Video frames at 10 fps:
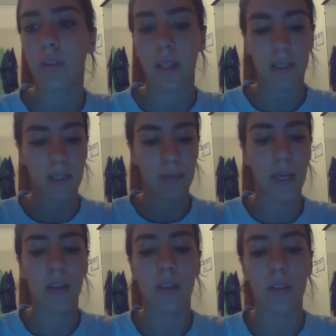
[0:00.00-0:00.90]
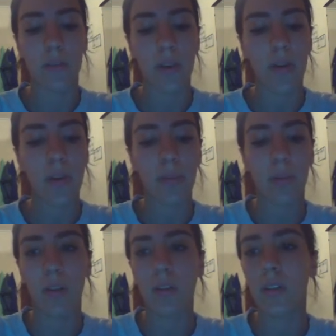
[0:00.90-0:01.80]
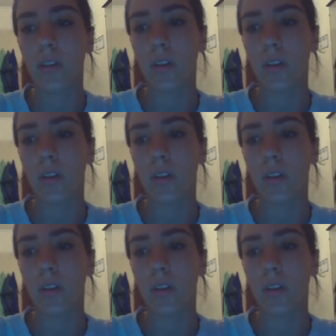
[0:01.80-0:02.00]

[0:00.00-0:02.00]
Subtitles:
Let's make another variable,